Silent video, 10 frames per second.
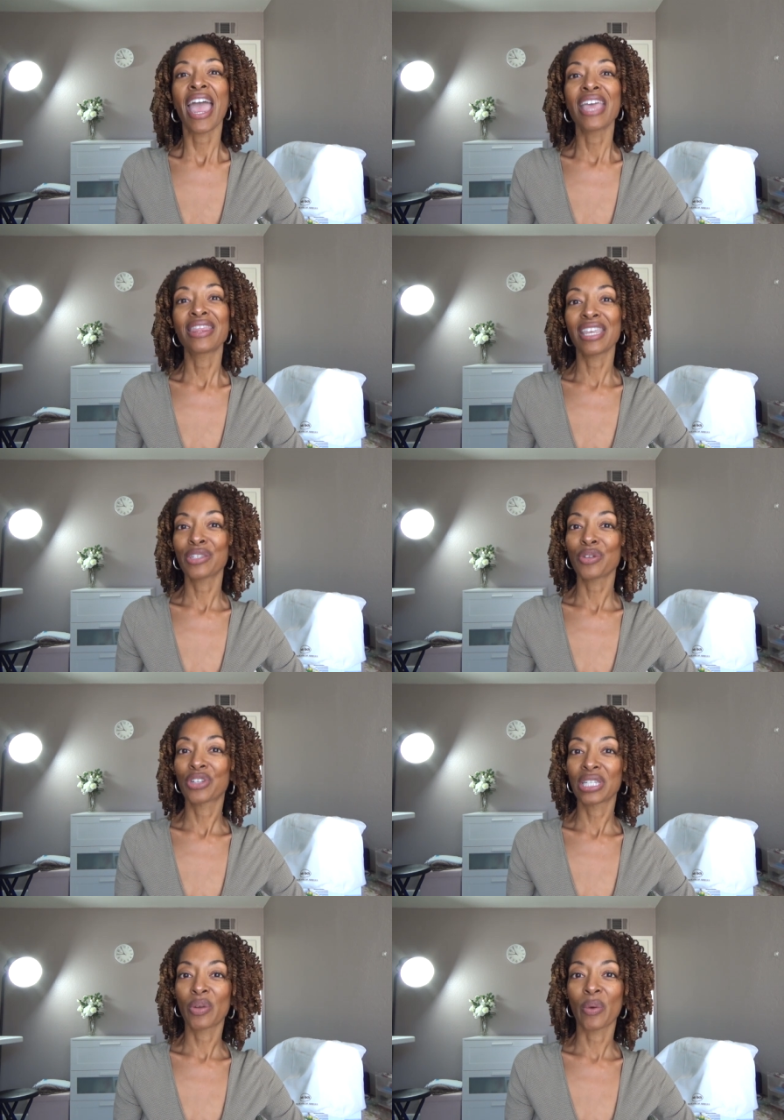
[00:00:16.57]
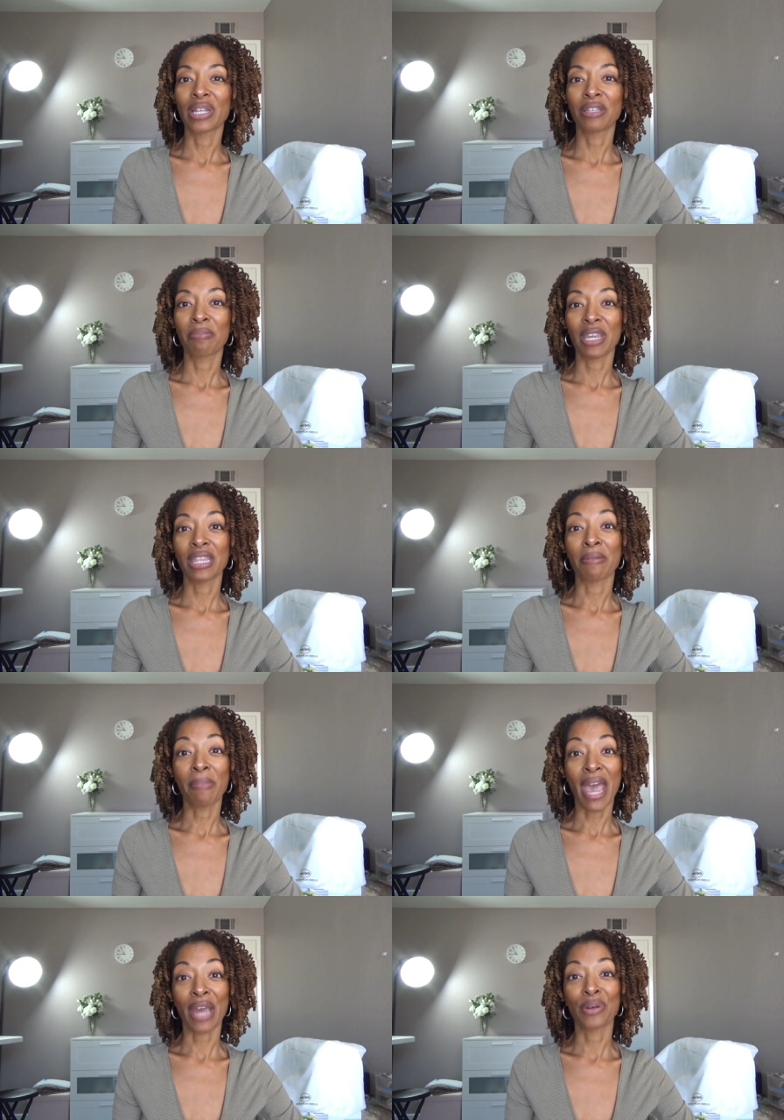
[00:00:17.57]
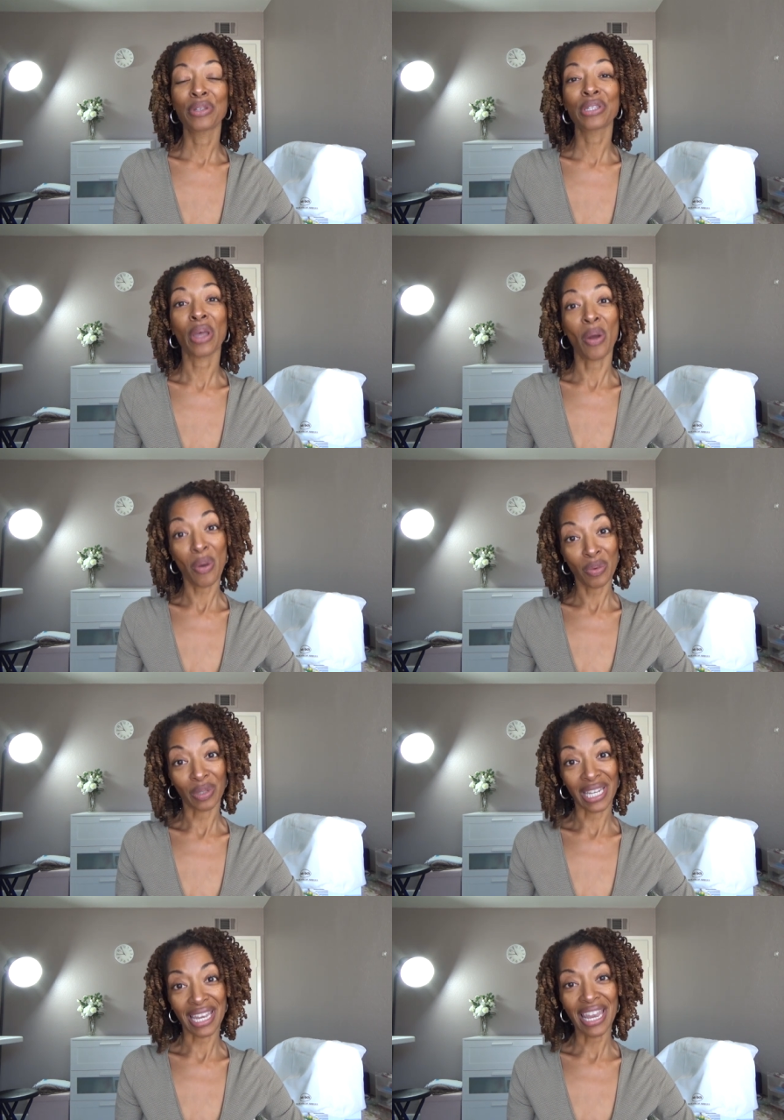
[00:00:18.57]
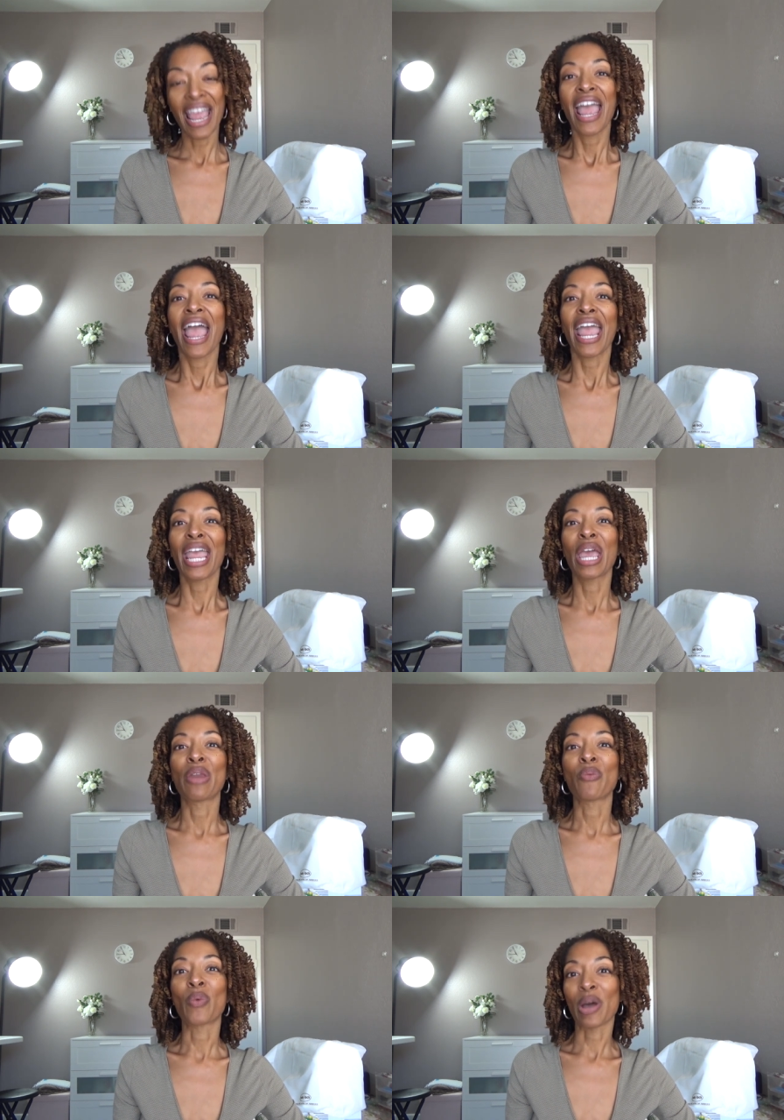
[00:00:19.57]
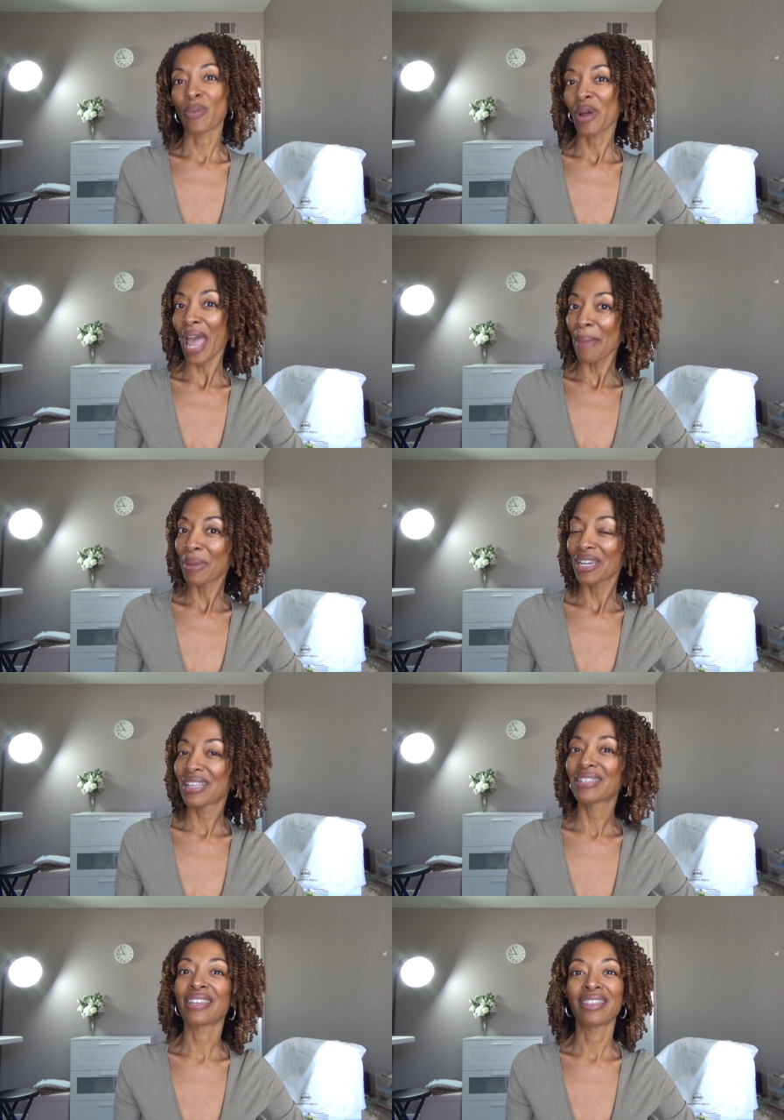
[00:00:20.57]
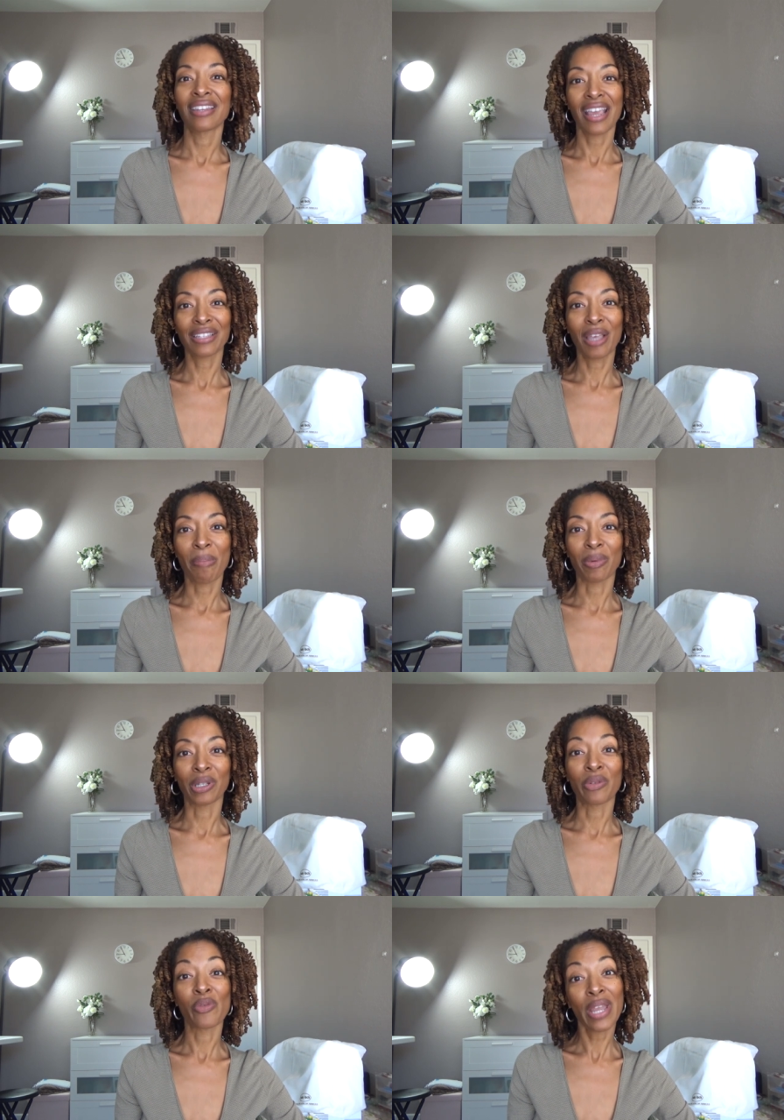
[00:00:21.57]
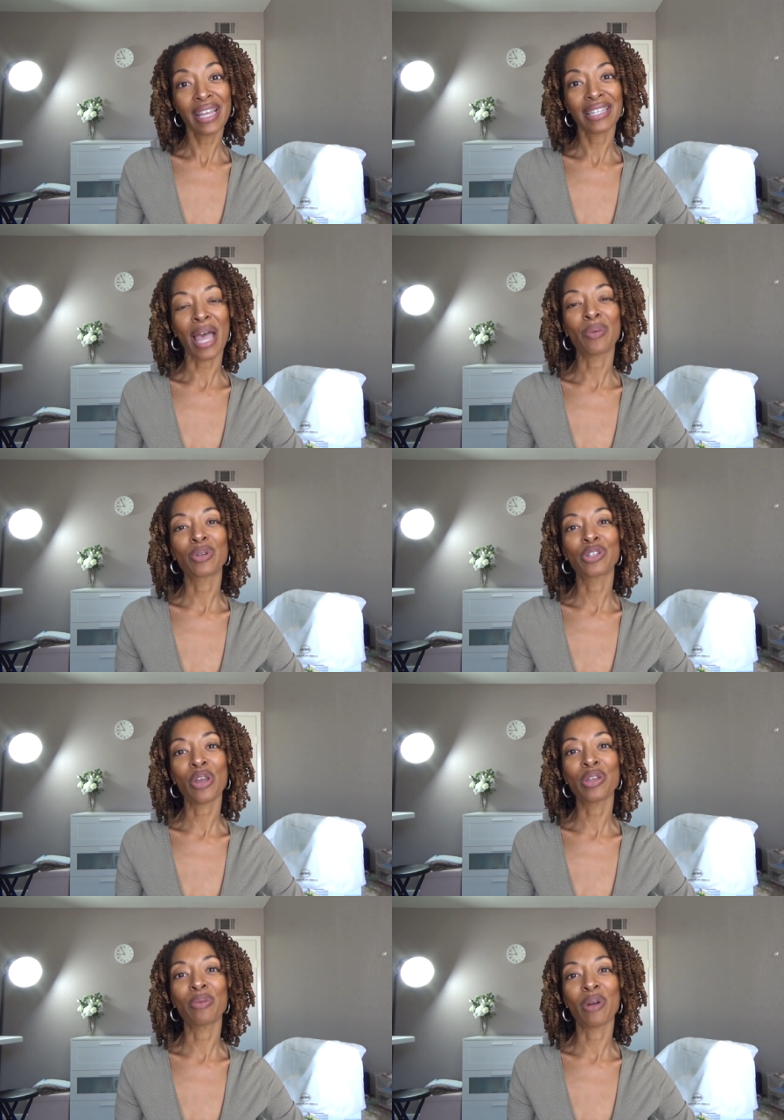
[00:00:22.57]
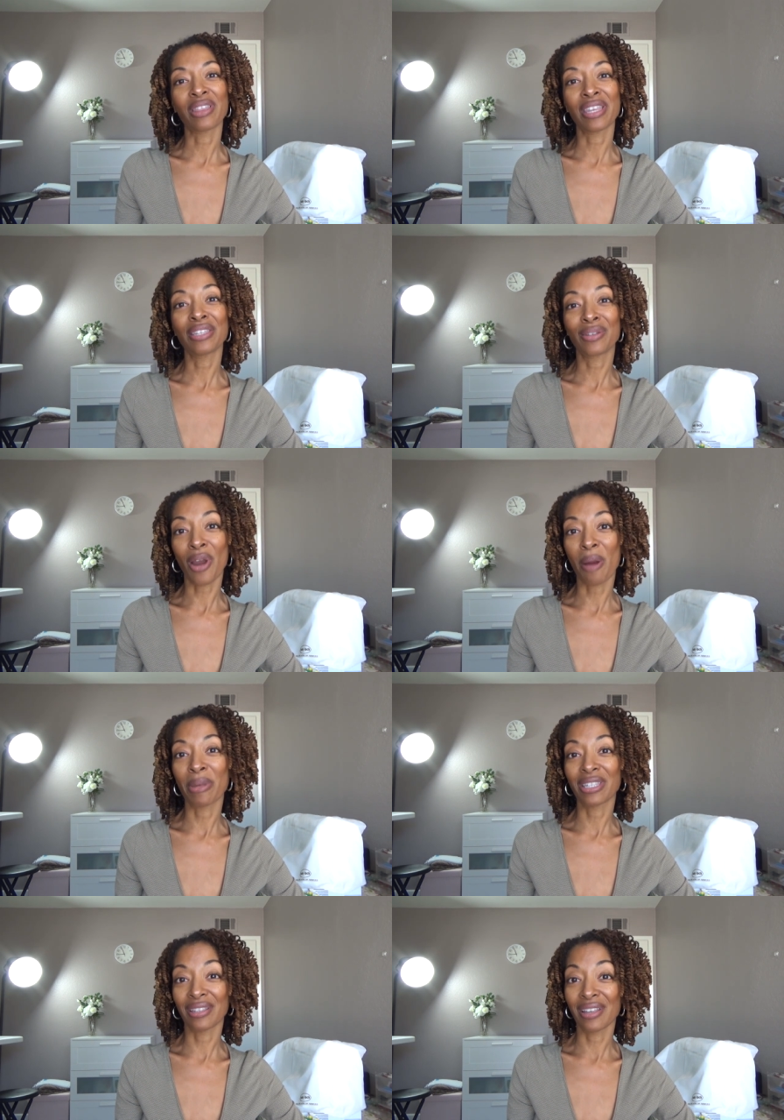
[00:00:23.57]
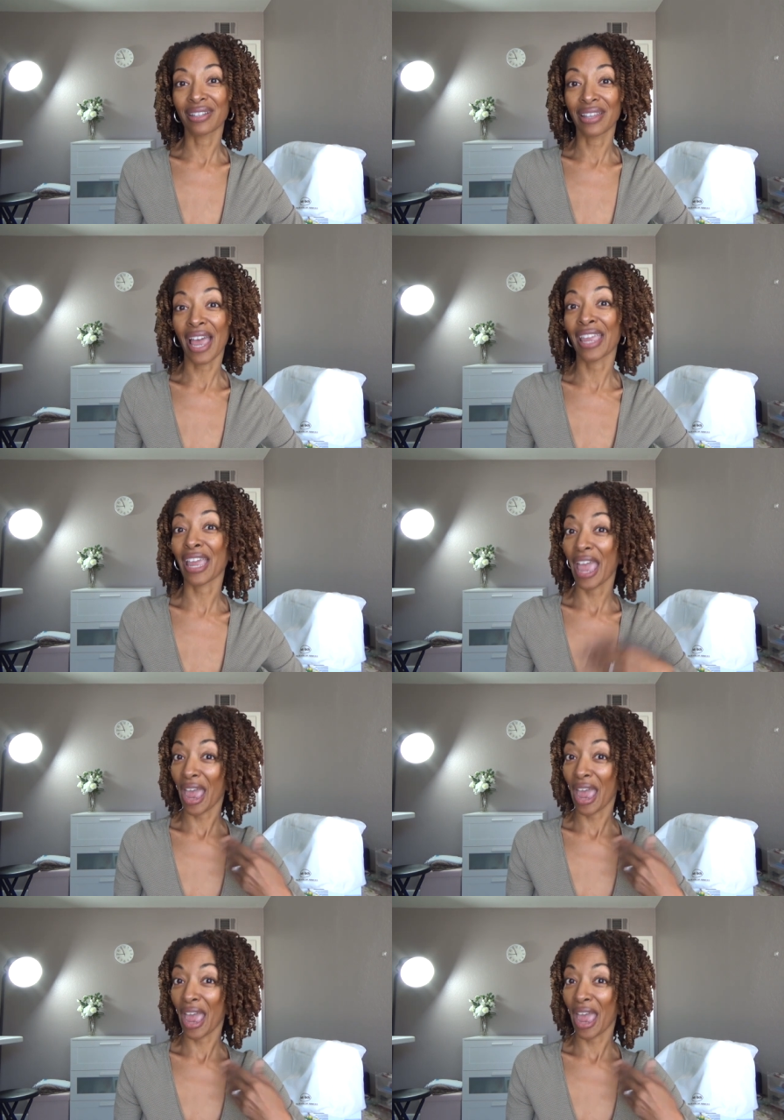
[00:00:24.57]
and these are just going to be the patterns only and what will happen is in the next couple of weeks, I will show you what these garments look like